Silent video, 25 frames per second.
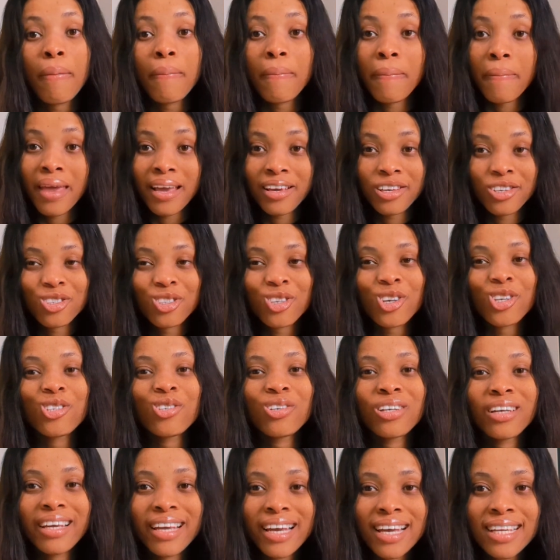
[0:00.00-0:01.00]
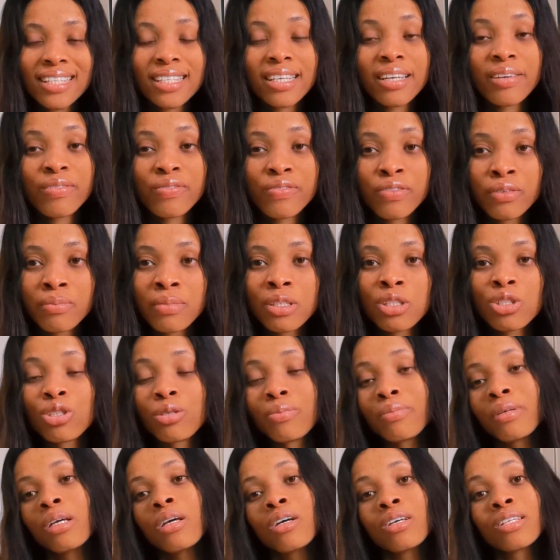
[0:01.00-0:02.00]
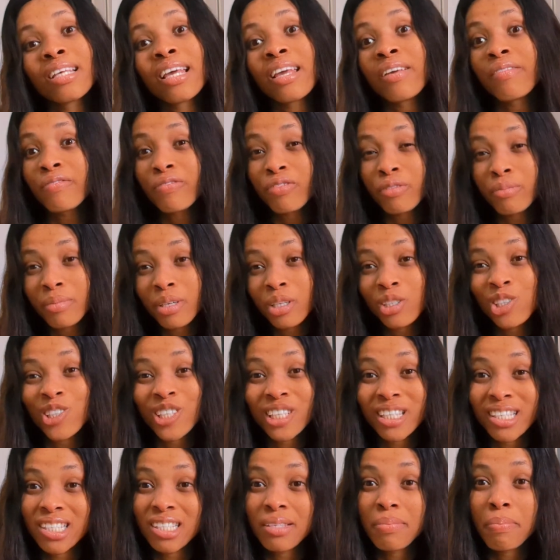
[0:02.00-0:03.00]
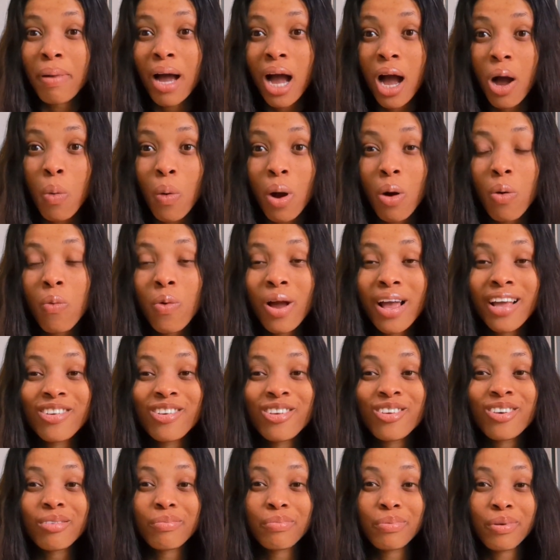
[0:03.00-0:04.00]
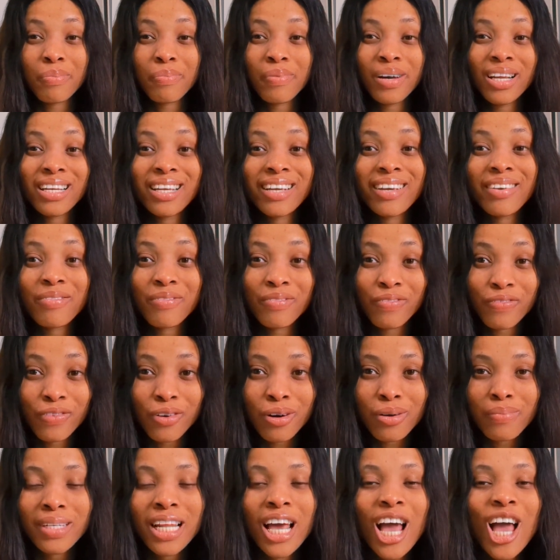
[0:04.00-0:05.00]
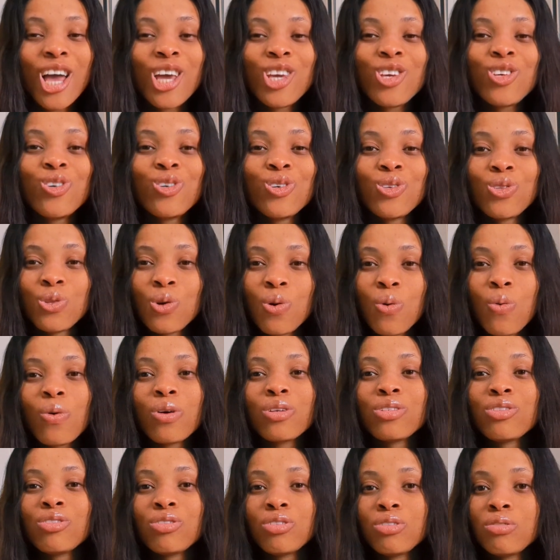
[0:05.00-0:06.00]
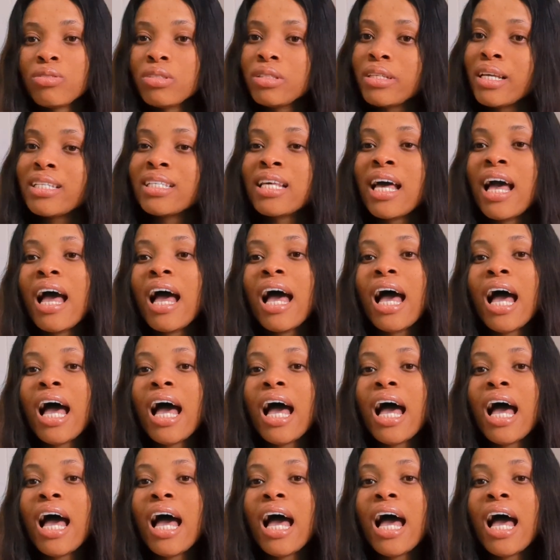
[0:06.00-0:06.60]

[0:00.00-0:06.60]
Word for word: make sure you get information because information is power. When you are properly informed, you know what to do next.